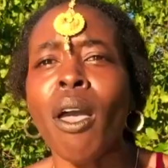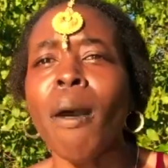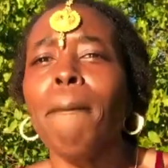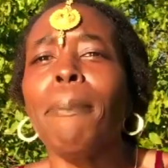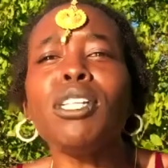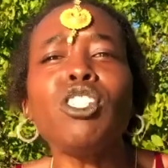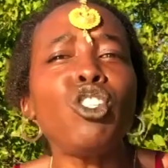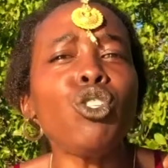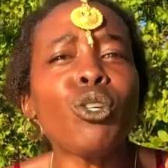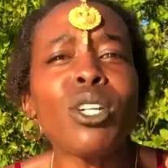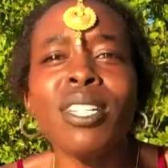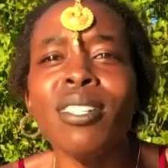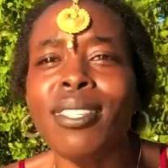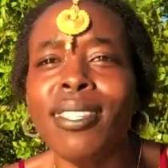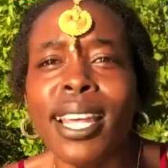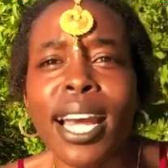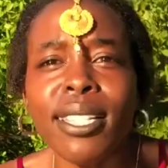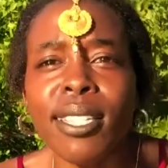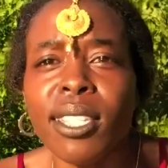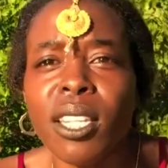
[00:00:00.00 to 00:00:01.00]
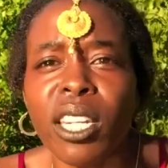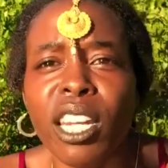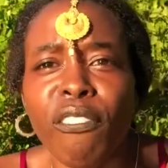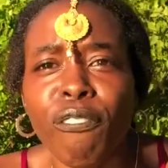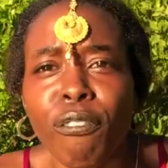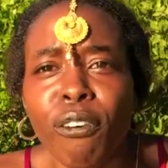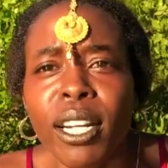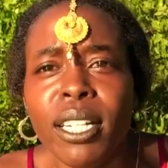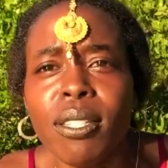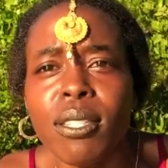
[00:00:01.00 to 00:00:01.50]
but you can sense the
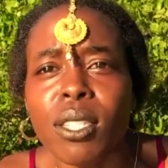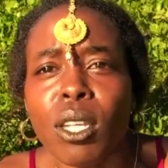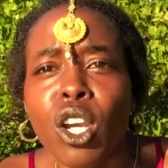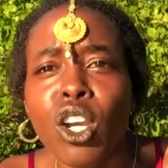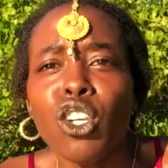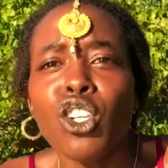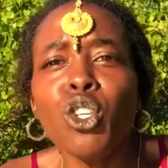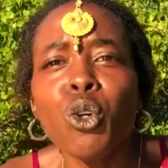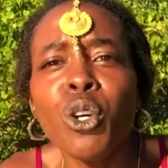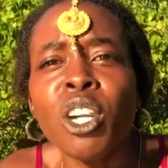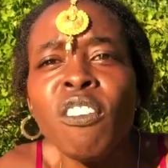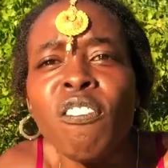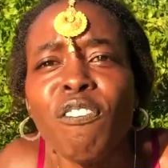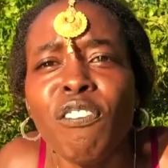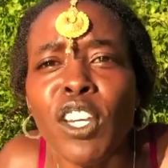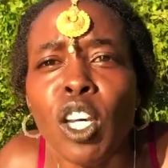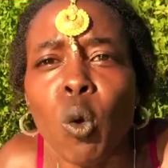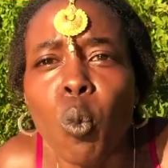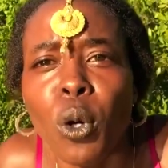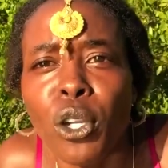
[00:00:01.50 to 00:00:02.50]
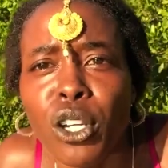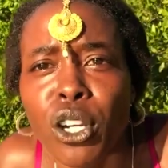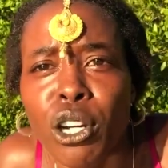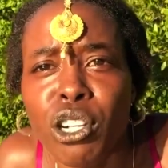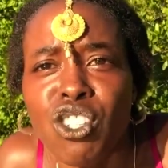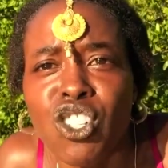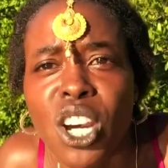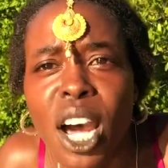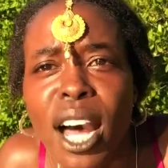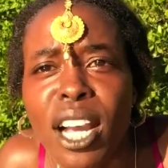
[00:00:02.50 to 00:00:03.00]
difference. You can feel when you're
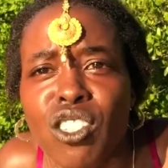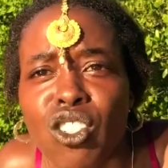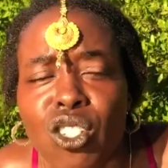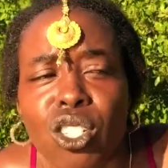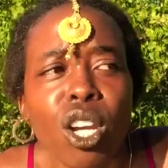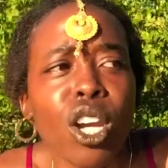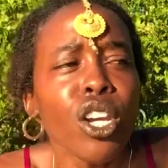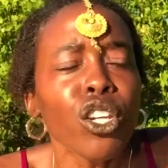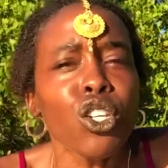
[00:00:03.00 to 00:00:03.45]
judged.